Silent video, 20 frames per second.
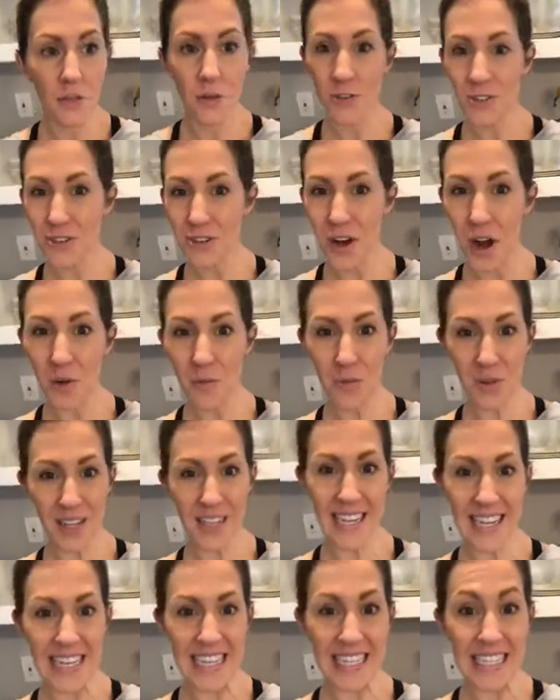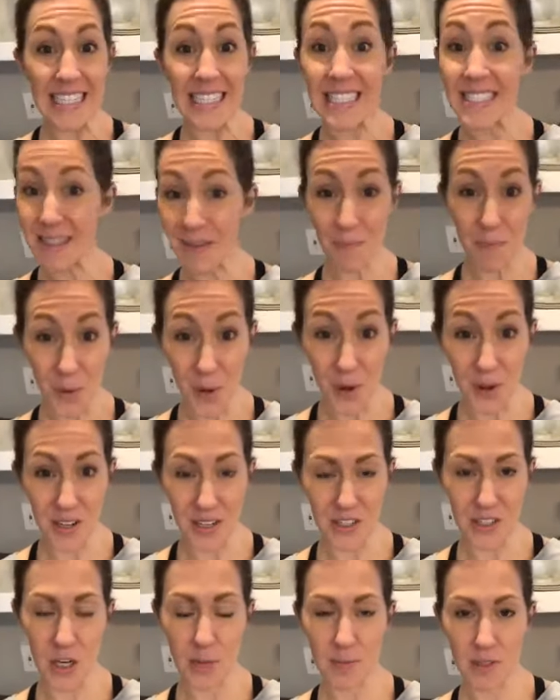Those are all really simple
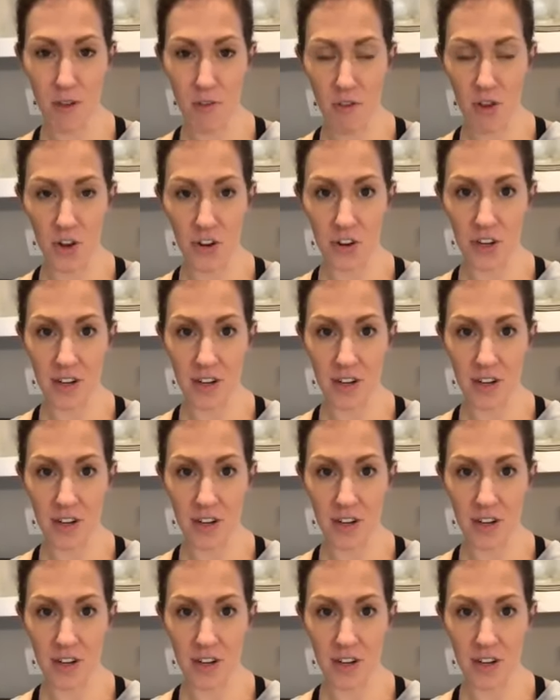in terms of their,